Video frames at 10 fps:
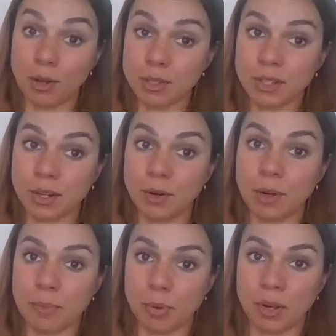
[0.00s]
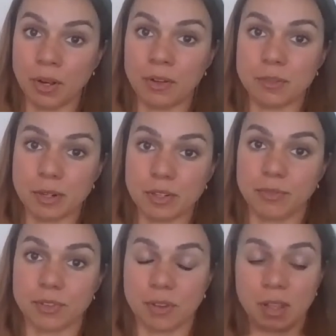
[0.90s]
Also important to know, especially
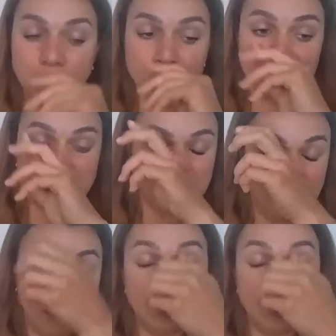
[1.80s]
for strength coaches,